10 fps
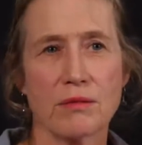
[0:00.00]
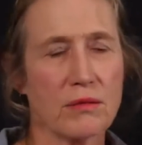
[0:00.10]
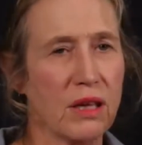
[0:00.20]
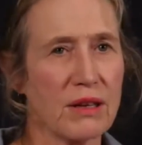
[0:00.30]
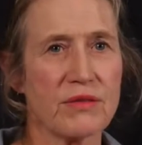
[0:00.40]

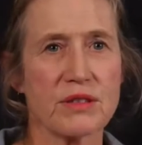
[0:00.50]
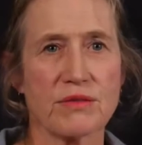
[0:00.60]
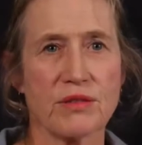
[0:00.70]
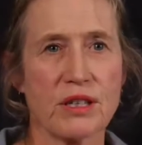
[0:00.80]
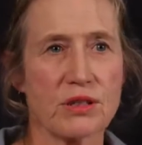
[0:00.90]
Life is a
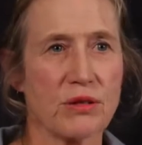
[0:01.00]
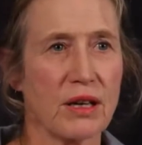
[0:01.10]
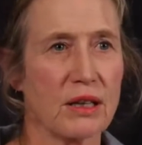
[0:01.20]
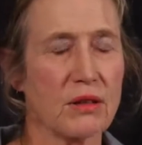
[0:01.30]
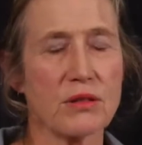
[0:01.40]
freight
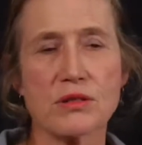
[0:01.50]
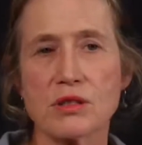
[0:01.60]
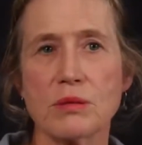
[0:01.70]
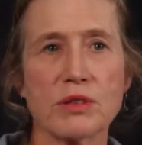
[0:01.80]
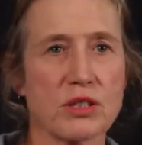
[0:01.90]
train. There's
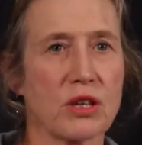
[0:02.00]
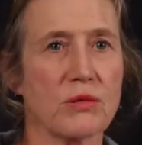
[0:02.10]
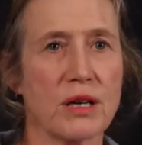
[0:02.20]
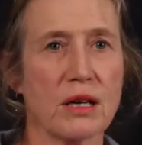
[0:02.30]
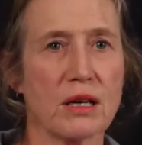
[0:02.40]
so much
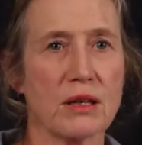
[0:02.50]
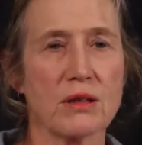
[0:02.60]
going on.